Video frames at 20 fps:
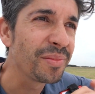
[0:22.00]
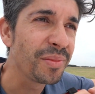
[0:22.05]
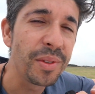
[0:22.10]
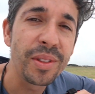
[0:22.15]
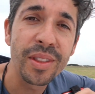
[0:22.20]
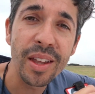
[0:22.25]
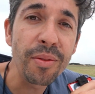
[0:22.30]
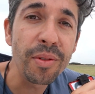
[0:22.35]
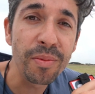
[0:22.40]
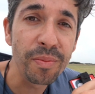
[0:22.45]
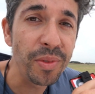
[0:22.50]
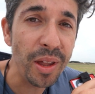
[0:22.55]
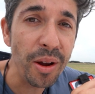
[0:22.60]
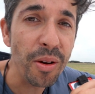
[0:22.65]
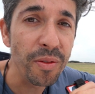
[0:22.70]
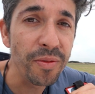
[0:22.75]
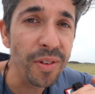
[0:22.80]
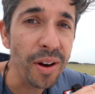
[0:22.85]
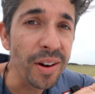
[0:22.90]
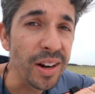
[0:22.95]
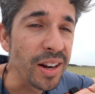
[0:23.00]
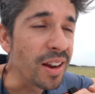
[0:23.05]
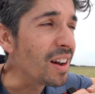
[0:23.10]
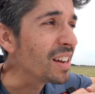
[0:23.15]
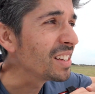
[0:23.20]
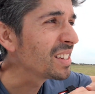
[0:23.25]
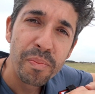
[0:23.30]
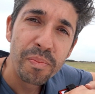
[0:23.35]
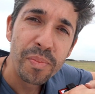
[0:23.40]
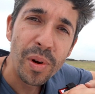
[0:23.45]
They were very
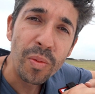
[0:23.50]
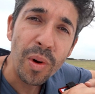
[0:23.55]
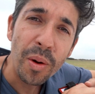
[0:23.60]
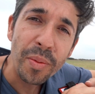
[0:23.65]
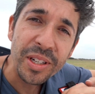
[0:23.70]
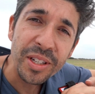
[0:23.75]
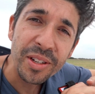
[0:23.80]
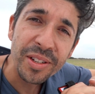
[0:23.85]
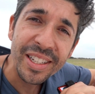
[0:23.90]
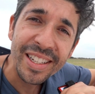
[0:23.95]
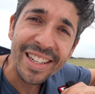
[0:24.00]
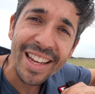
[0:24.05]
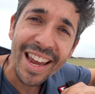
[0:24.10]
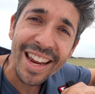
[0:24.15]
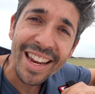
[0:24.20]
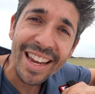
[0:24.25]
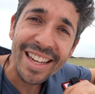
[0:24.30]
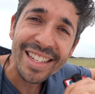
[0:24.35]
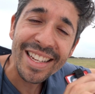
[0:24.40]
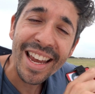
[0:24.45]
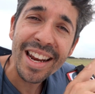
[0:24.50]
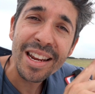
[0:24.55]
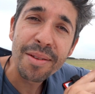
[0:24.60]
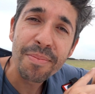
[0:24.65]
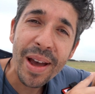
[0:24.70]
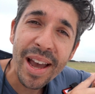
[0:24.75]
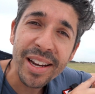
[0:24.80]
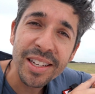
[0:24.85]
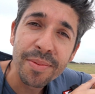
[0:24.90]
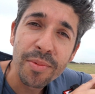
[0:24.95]
nice. But what we're doing today is heading
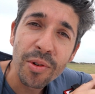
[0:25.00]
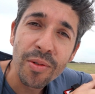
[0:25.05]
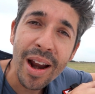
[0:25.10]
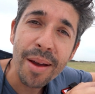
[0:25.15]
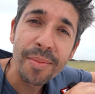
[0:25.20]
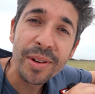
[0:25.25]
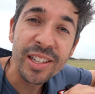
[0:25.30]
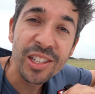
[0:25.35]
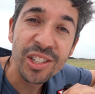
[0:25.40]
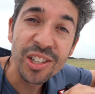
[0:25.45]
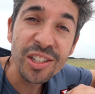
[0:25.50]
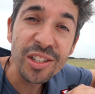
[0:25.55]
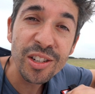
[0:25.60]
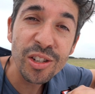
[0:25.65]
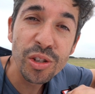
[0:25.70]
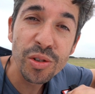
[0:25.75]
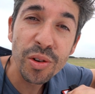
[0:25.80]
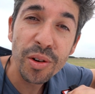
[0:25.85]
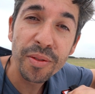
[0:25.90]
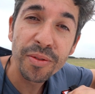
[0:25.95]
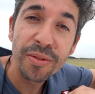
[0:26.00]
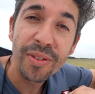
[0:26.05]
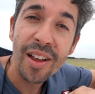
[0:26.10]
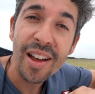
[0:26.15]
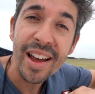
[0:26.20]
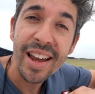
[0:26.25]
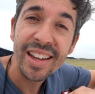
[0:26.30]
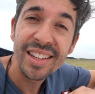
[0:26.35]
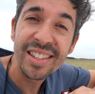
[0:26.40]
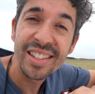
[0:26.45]
back to Moorabbin. It's just a short flight.